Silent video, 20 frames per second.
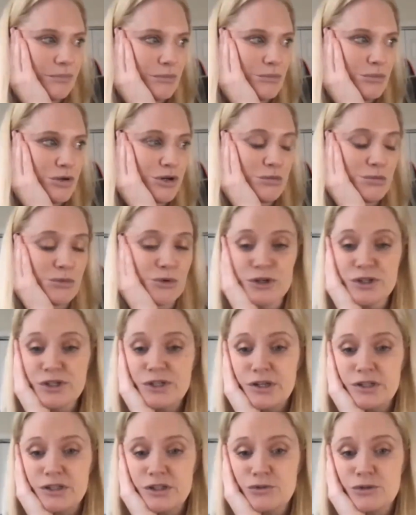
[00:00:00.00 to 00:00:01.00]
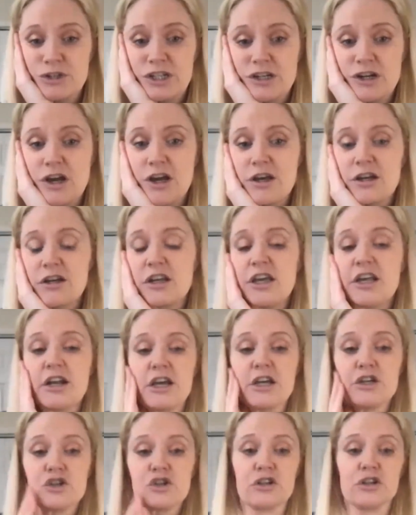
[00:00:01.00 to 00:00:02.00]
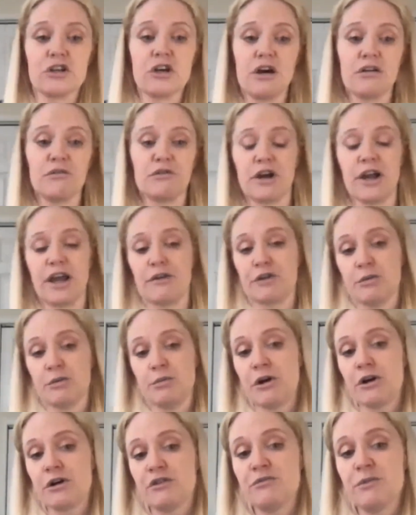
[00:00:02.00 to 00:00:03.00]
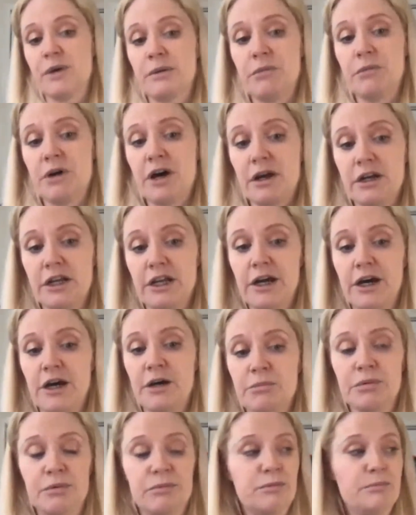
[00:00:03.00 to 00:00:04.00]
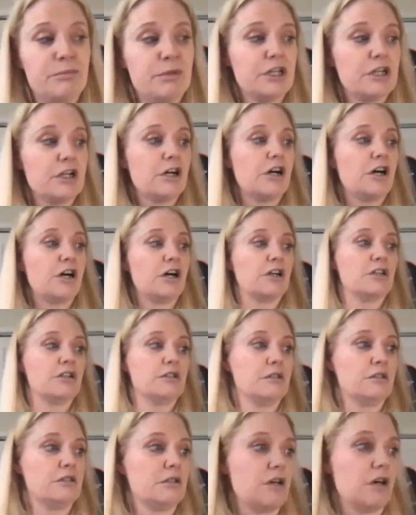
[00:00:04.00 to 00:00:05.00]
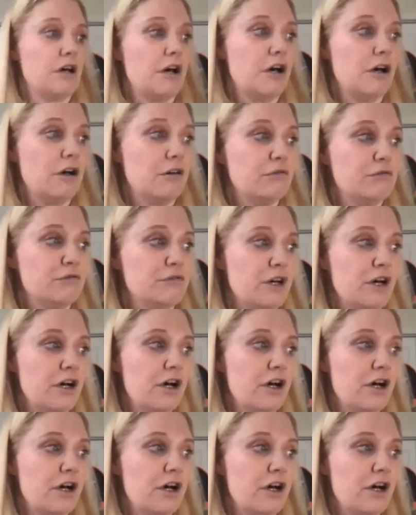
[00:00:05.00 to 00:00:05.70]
put more sunscreen on and I should cover every part of my body up because of